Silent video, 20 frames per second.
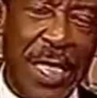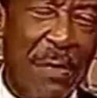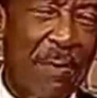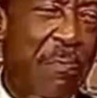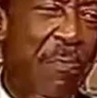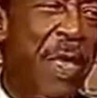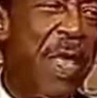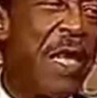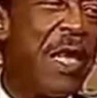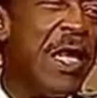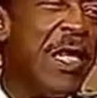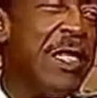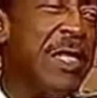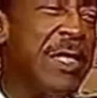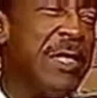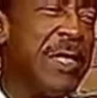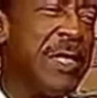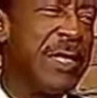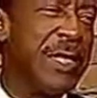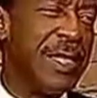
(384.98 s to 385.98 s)
In
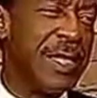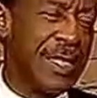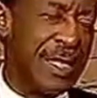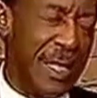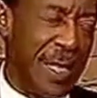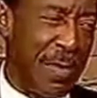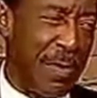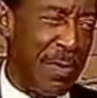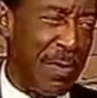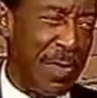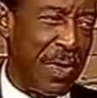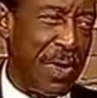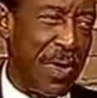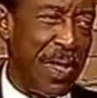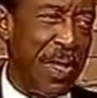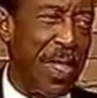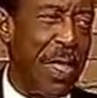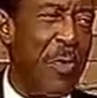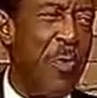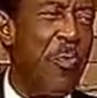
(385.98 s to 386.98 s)
Belize, the same. Mm
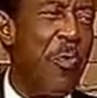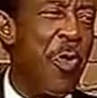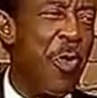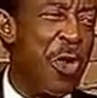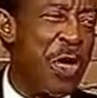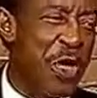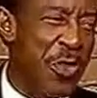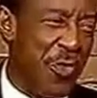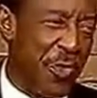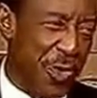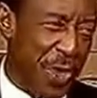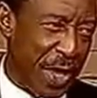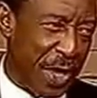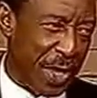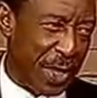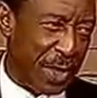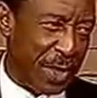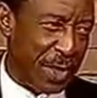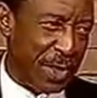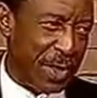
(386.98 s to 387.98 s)
-hmm. In Bolivia,
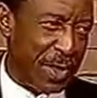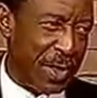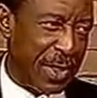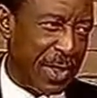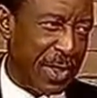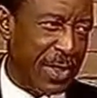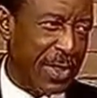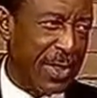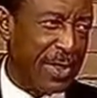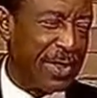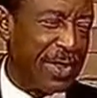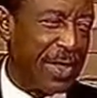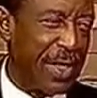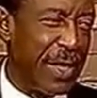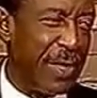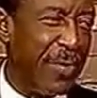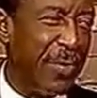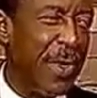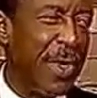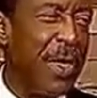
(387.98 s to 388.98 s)
the
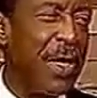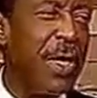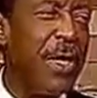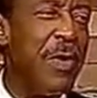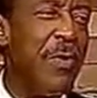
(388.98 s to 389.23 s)
same. Mm -hmm.